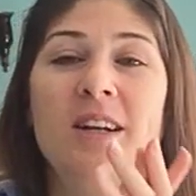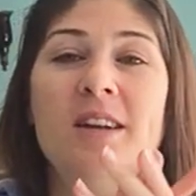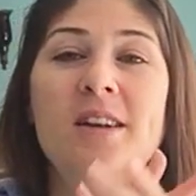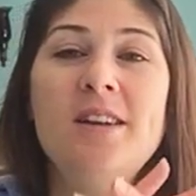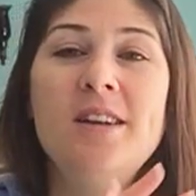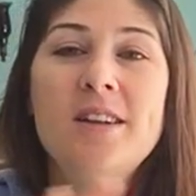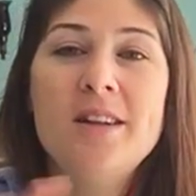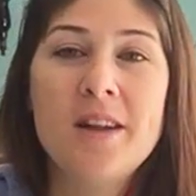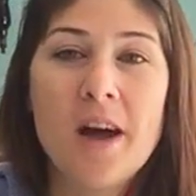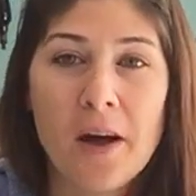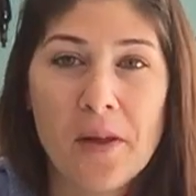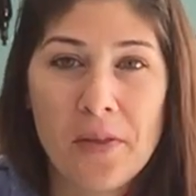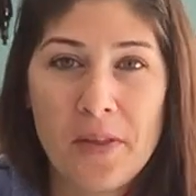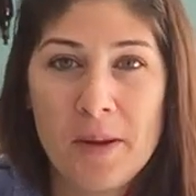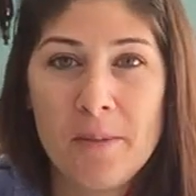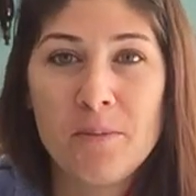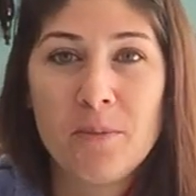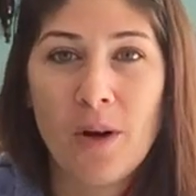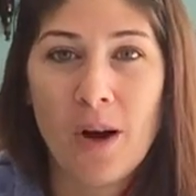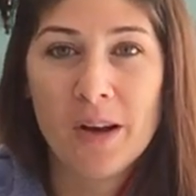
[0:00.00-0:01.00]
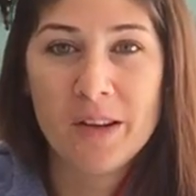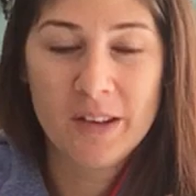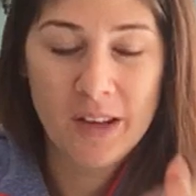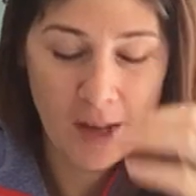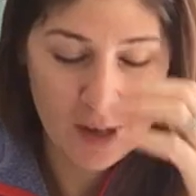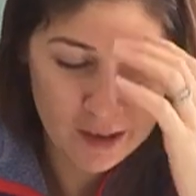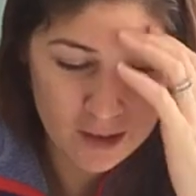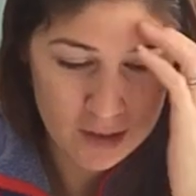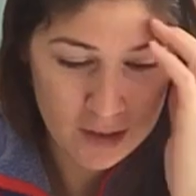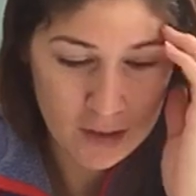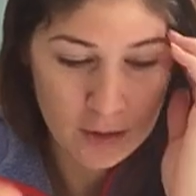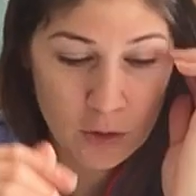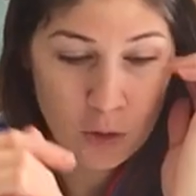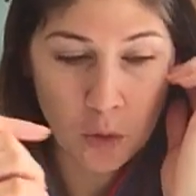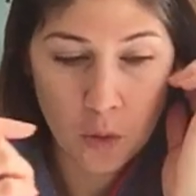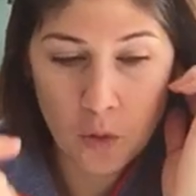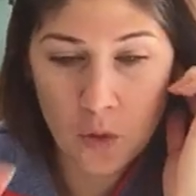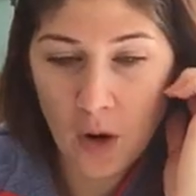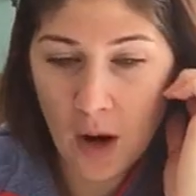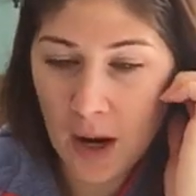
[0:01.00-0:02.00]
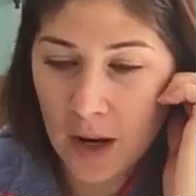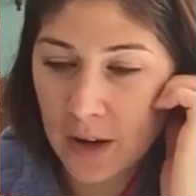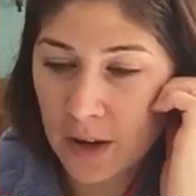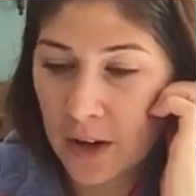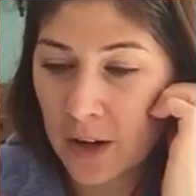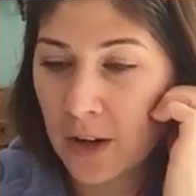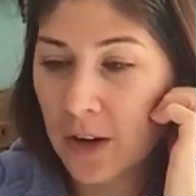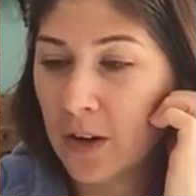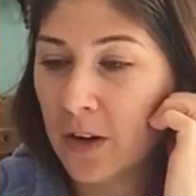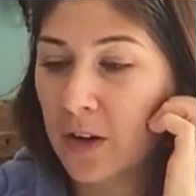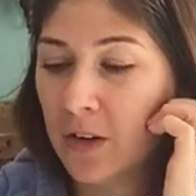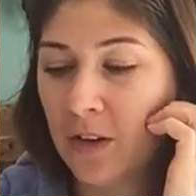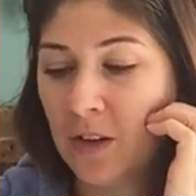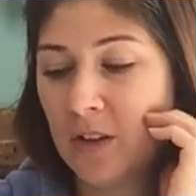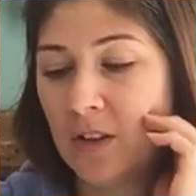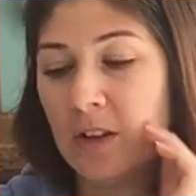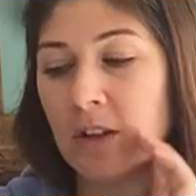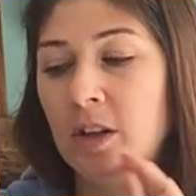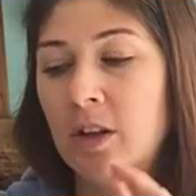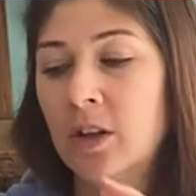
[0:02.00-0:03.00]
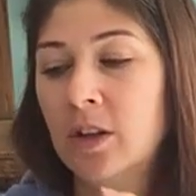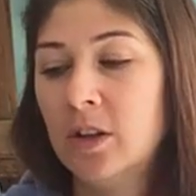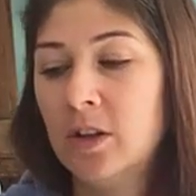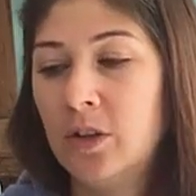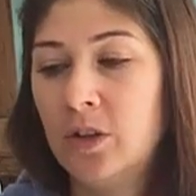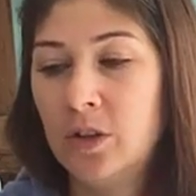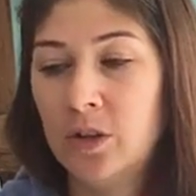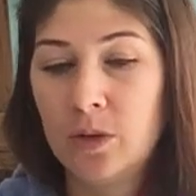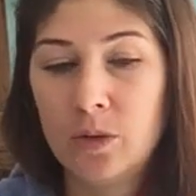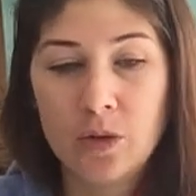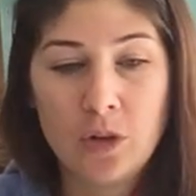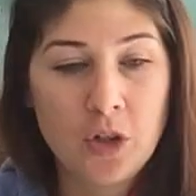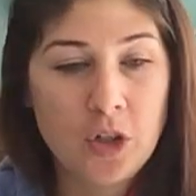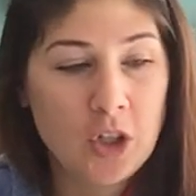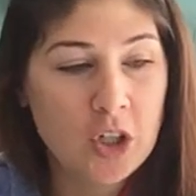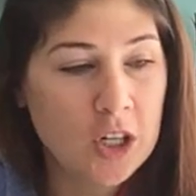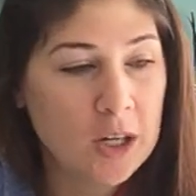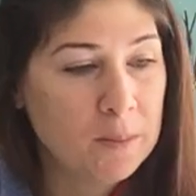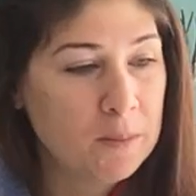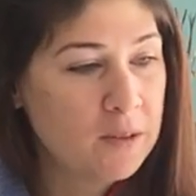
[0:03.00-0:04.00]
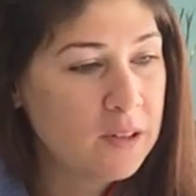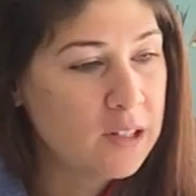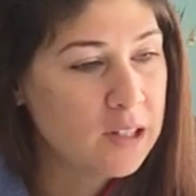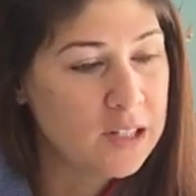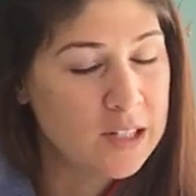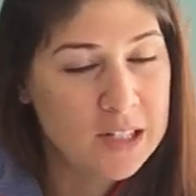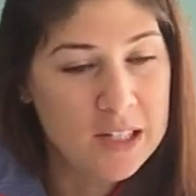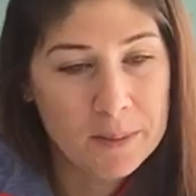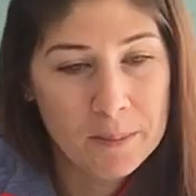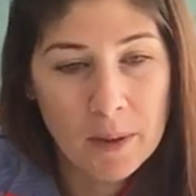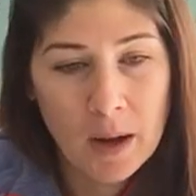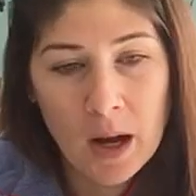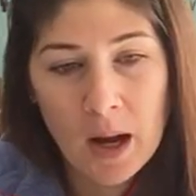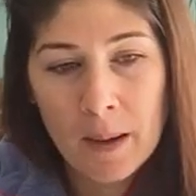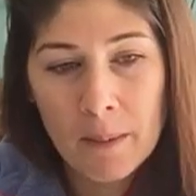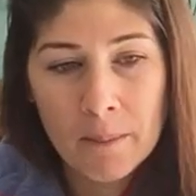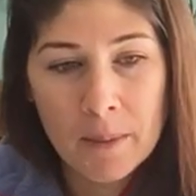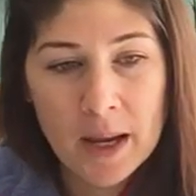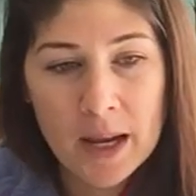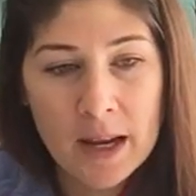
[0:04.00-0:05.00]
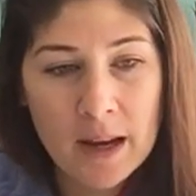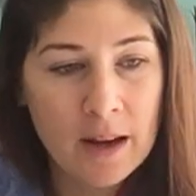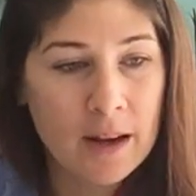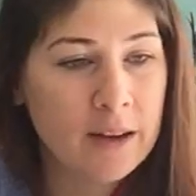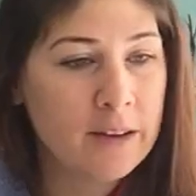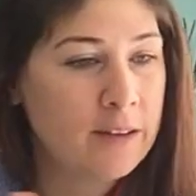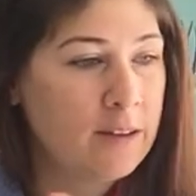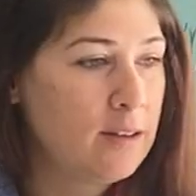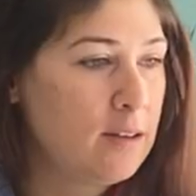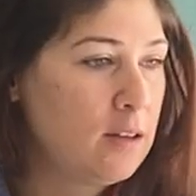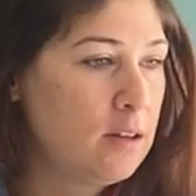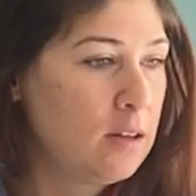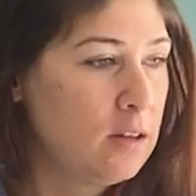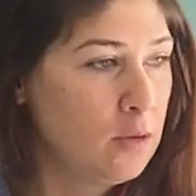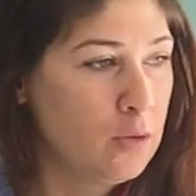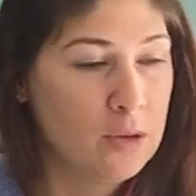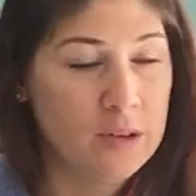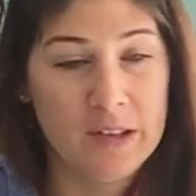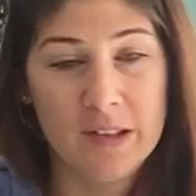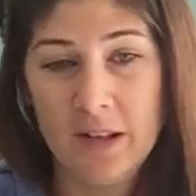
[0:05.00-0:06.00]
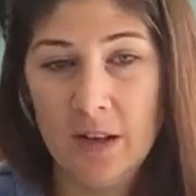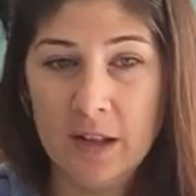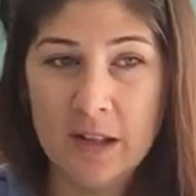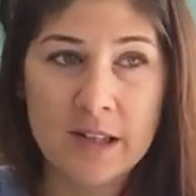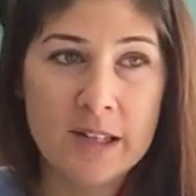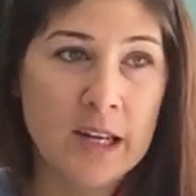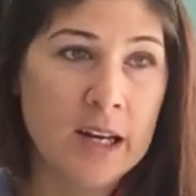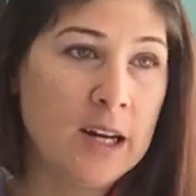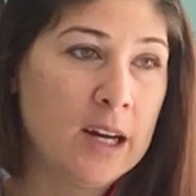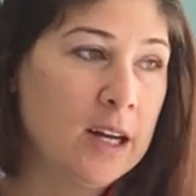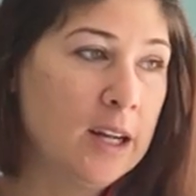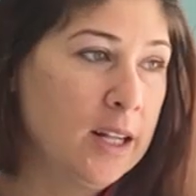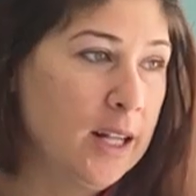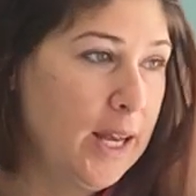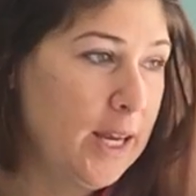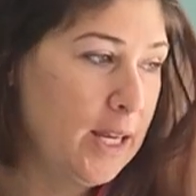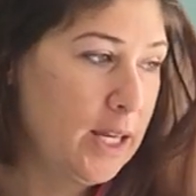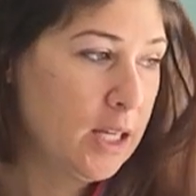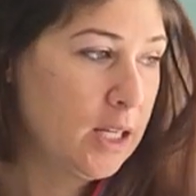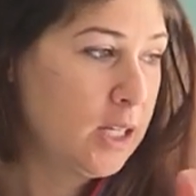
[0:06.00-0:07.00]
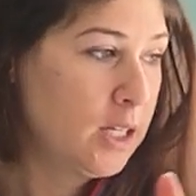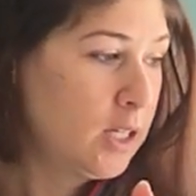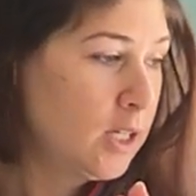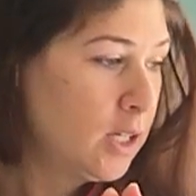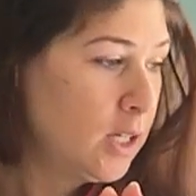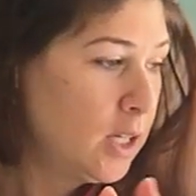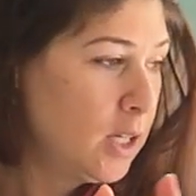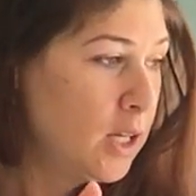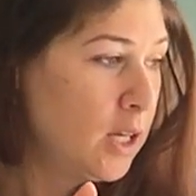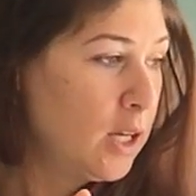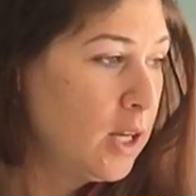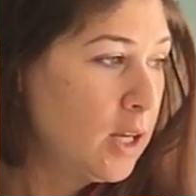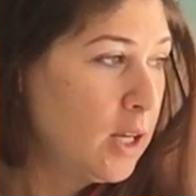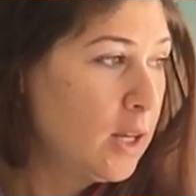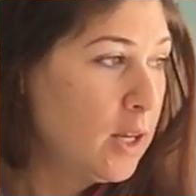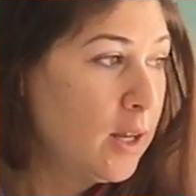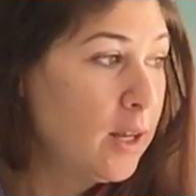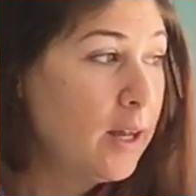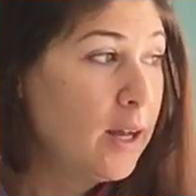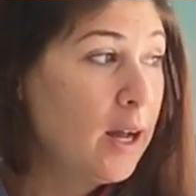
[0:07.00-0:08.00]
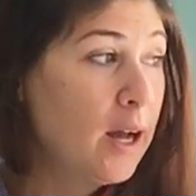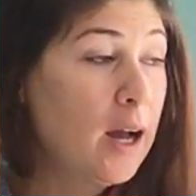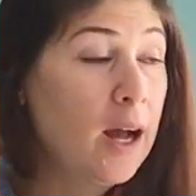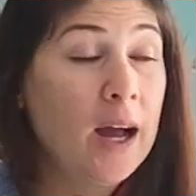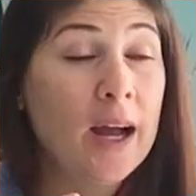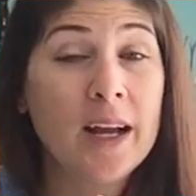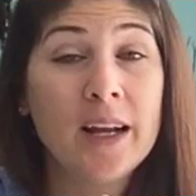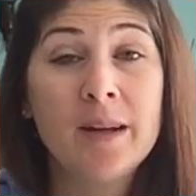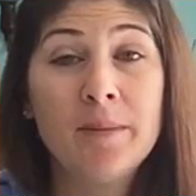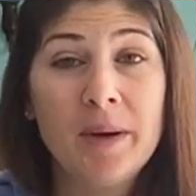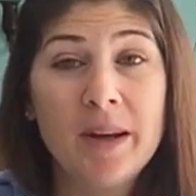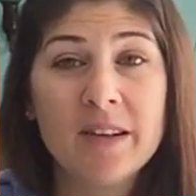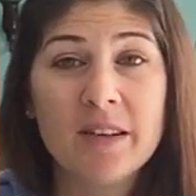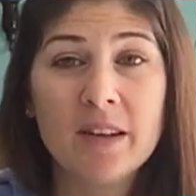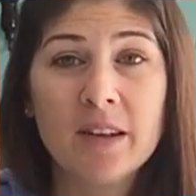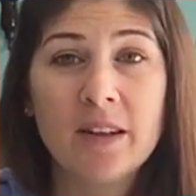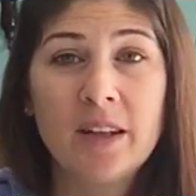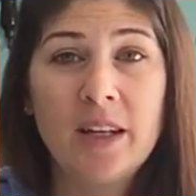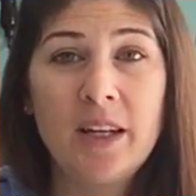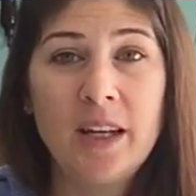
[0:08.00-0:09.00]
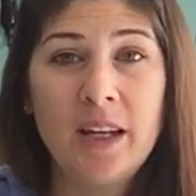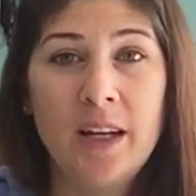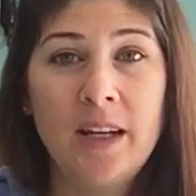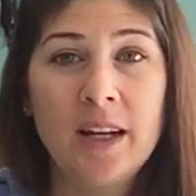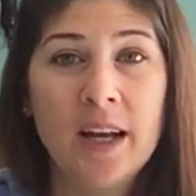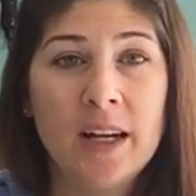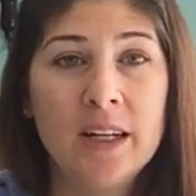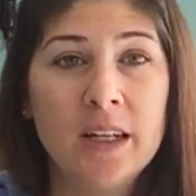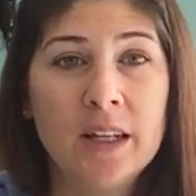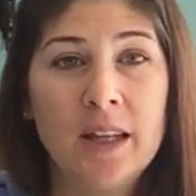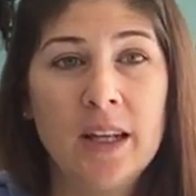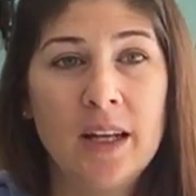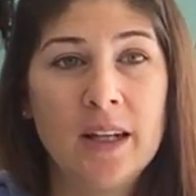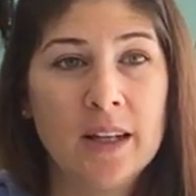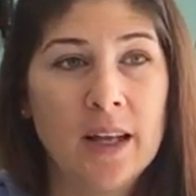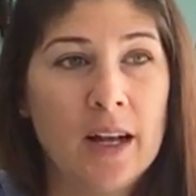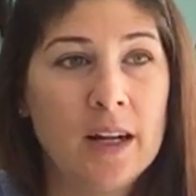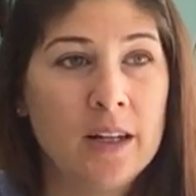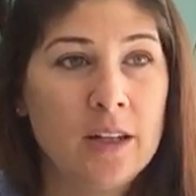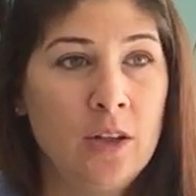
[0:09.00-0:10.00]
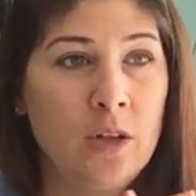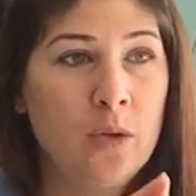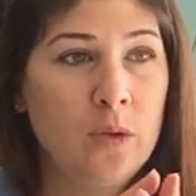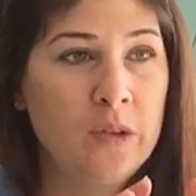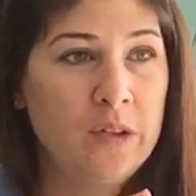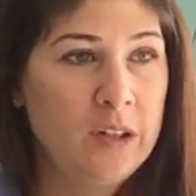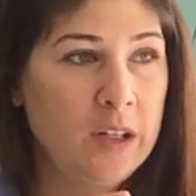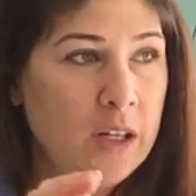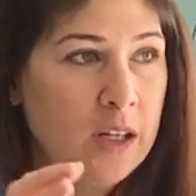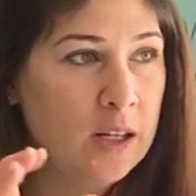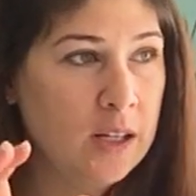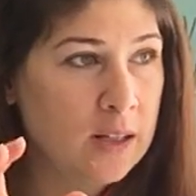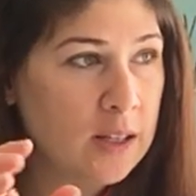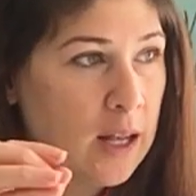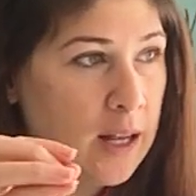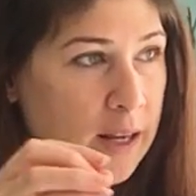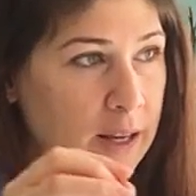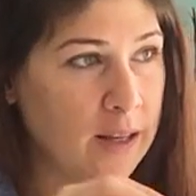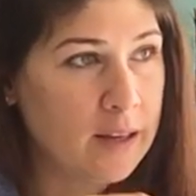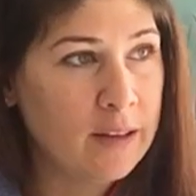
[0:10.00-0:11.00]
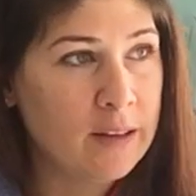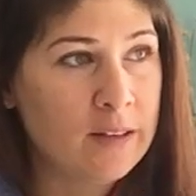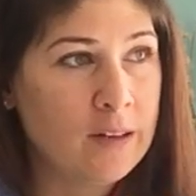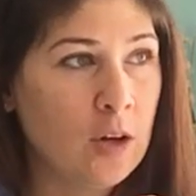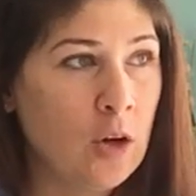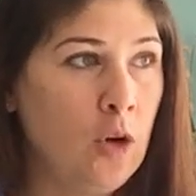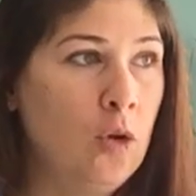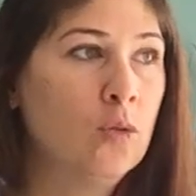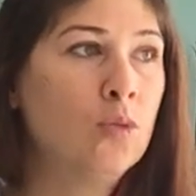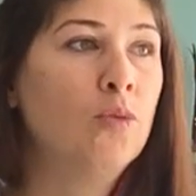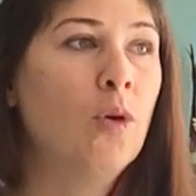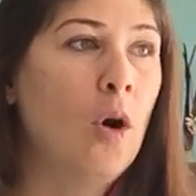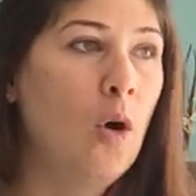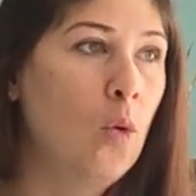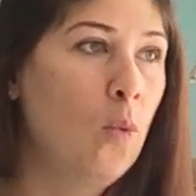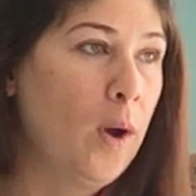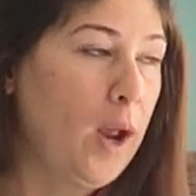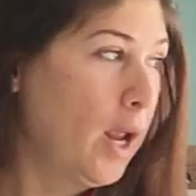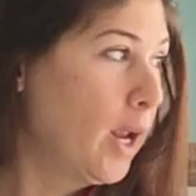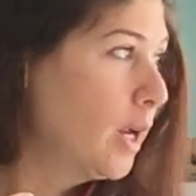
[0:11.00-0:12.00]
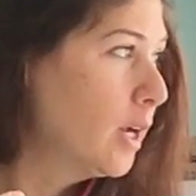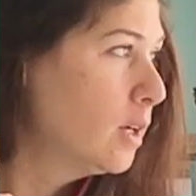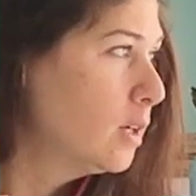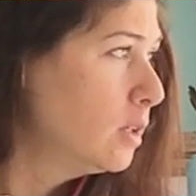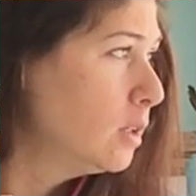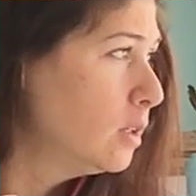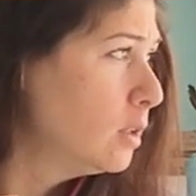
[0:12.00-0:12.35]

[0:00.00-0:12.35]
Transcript: Nothing processed. No crackers, no chips to dip hummus or salsa. Like, I can basically eat anything that you see that is growing.